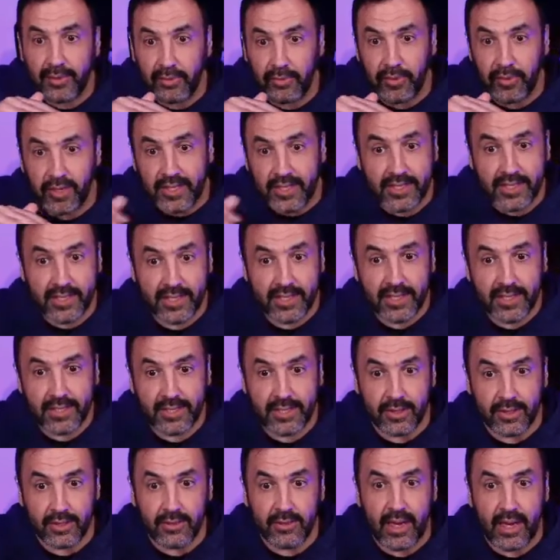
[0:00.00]
reached.
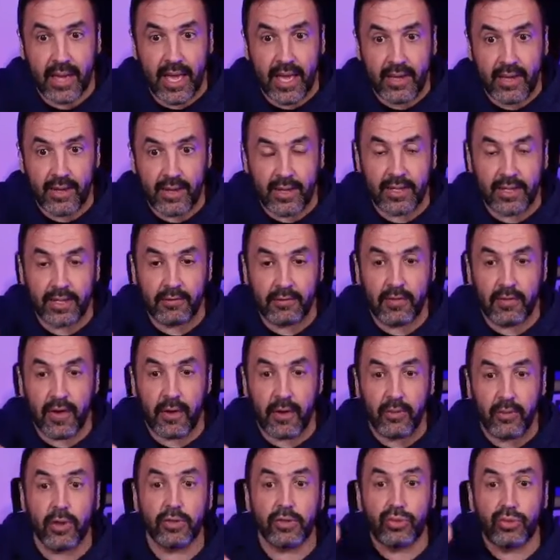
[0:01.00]
So if I
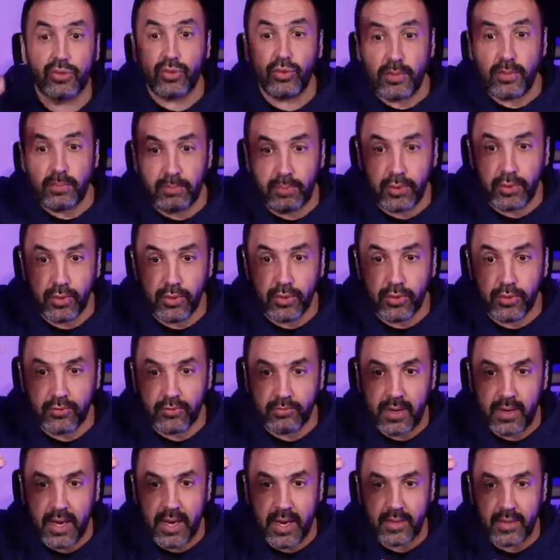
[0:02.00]
want to improve
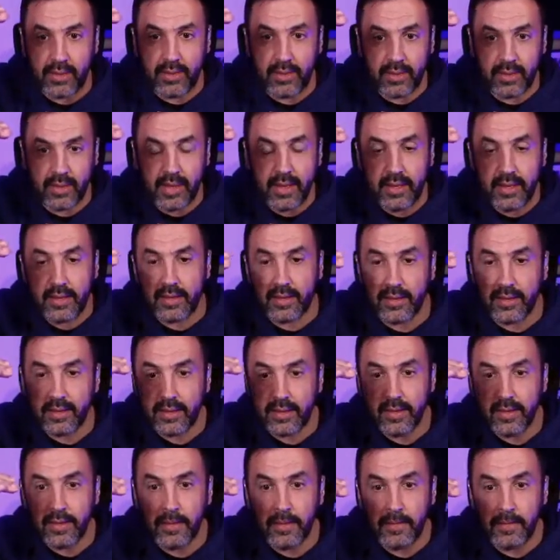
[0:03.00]
my thing,
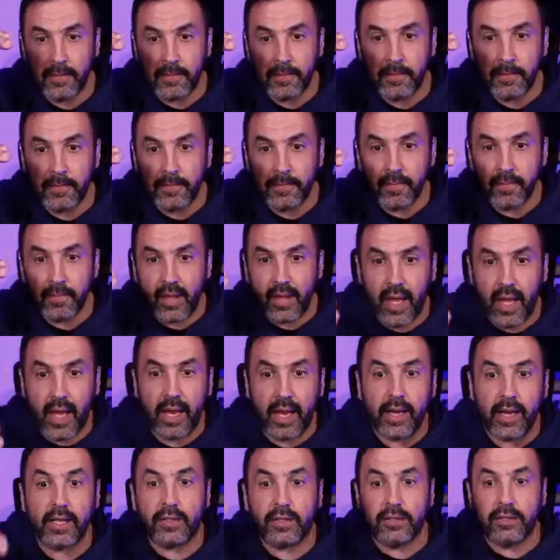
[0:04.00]

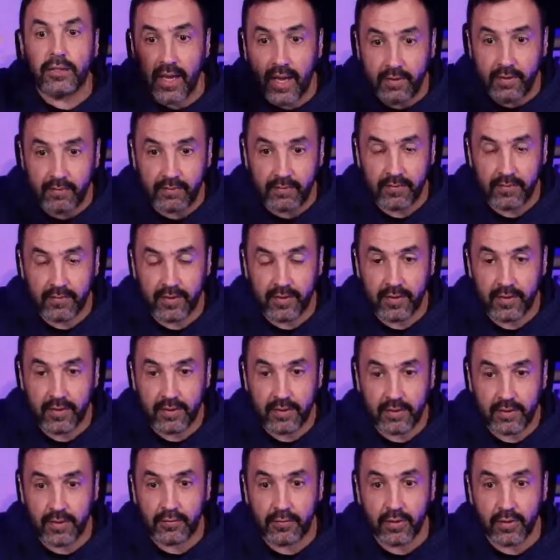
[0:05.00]
I need to have
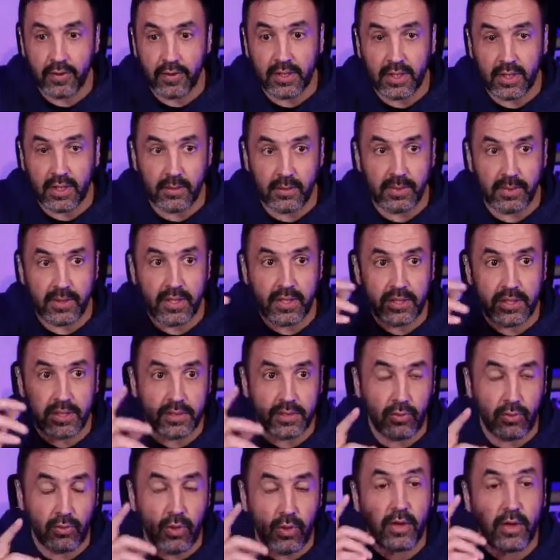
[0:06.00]
different gear,
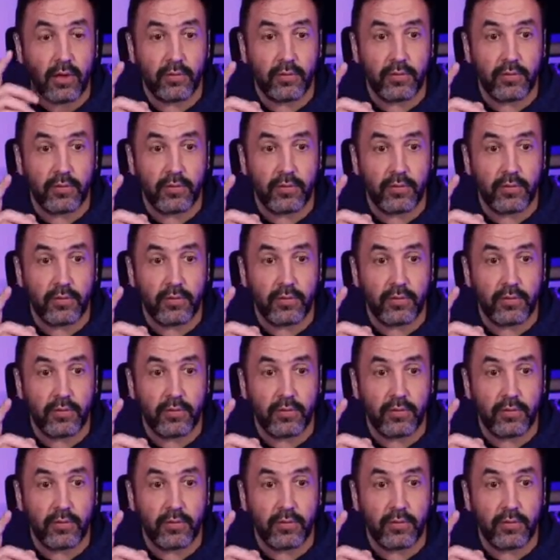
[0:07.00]
because one